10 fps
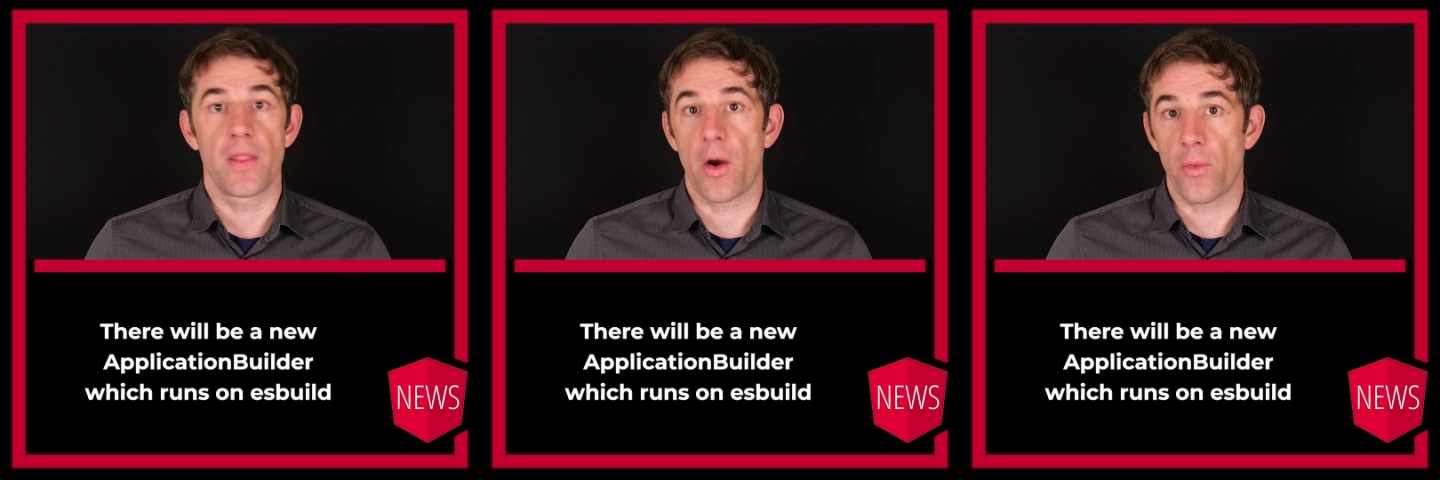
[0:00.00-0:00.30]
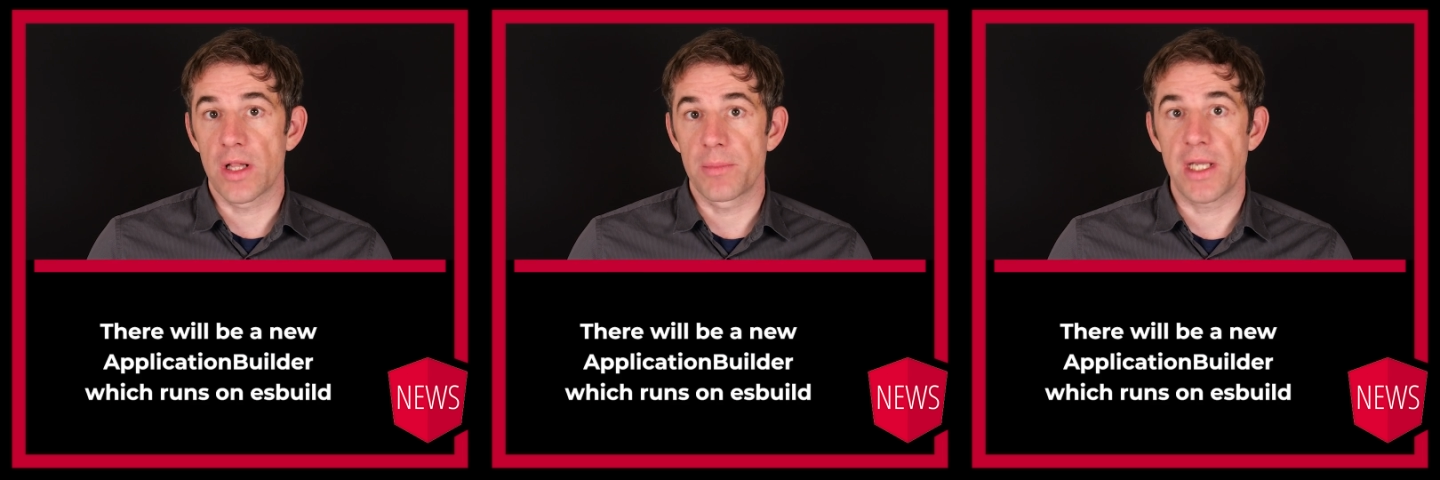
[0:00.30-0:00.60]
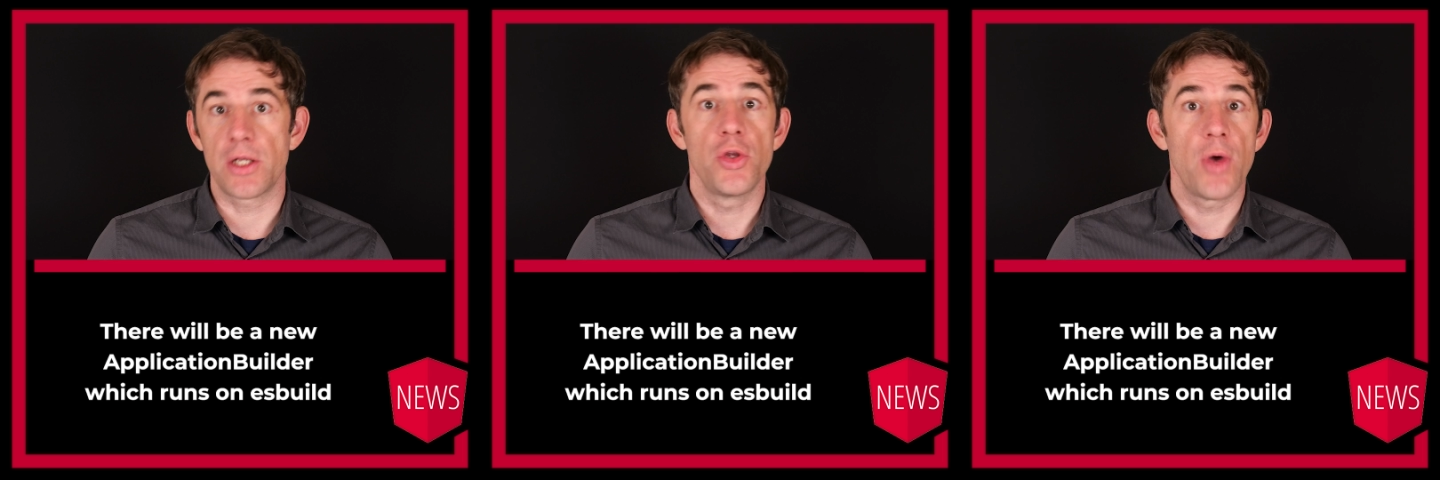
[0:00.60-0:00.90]
There will
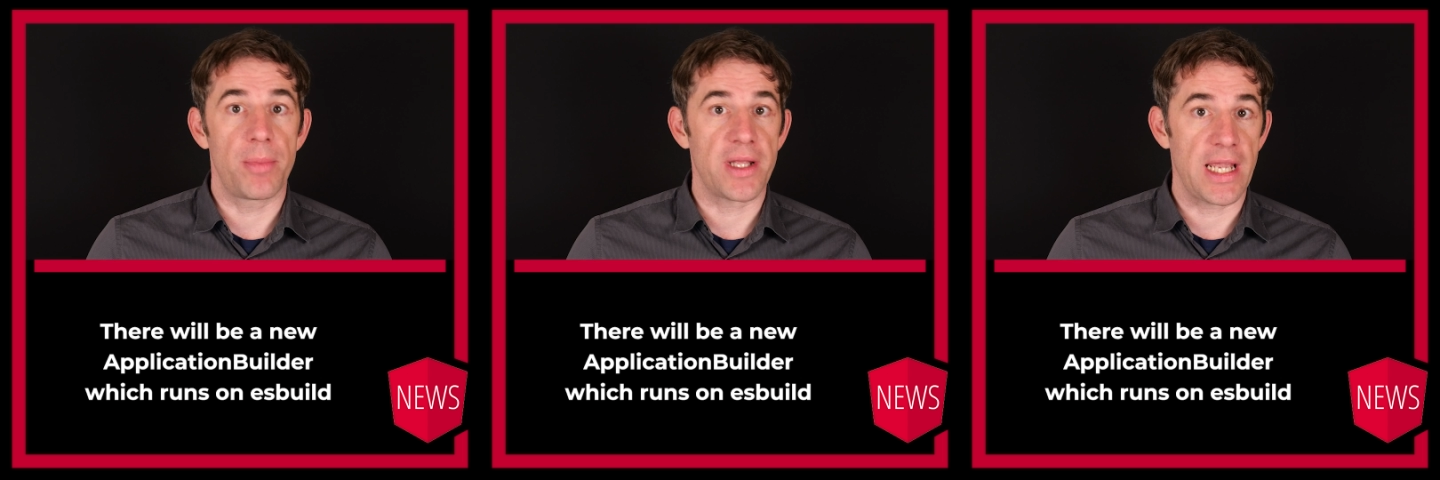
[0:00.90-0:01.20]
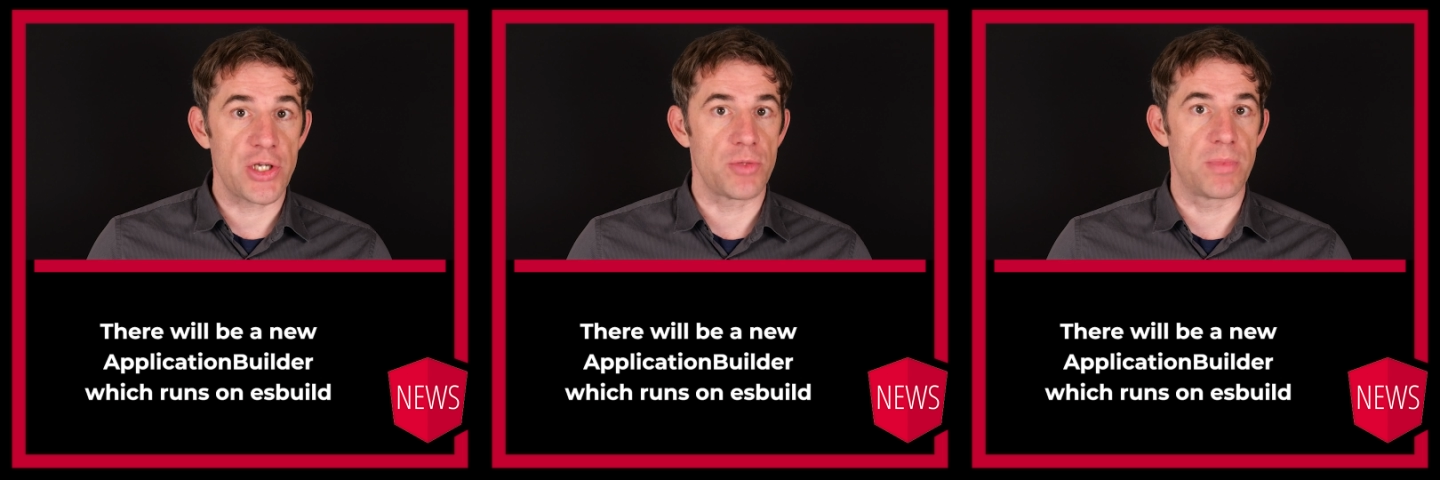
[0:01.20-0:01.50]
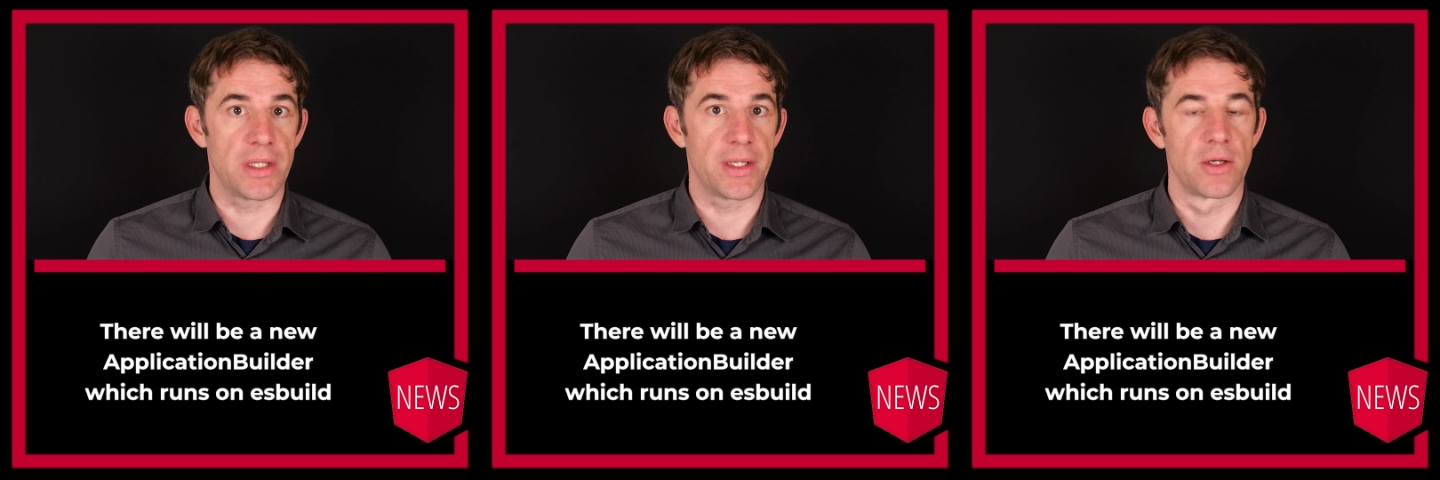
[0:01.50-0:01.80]
be a new application
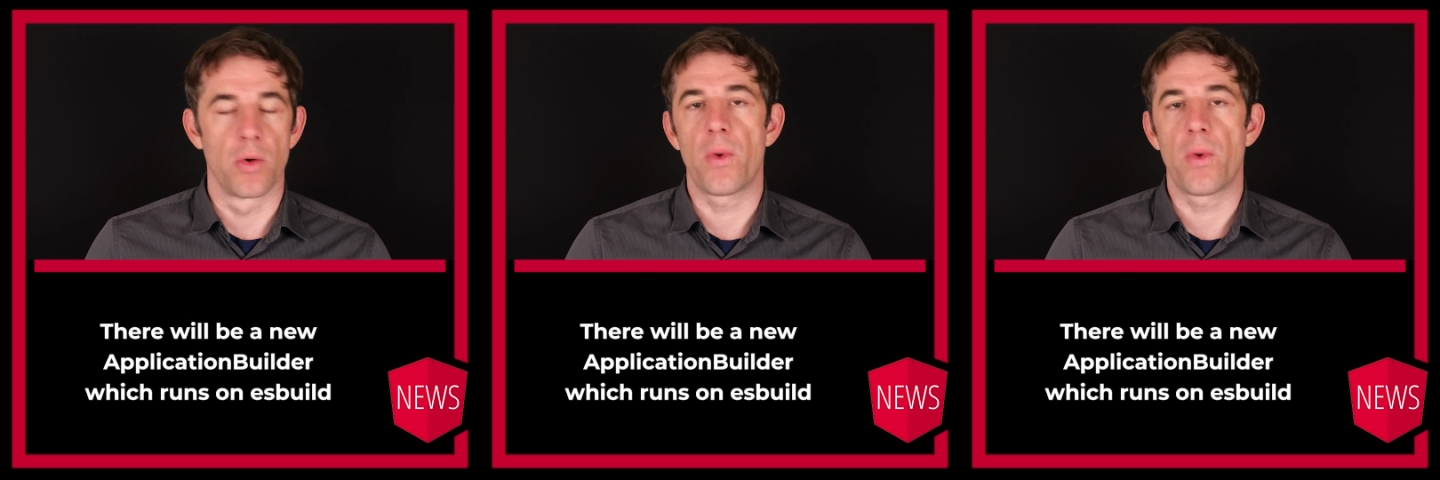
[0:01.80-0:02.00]
builder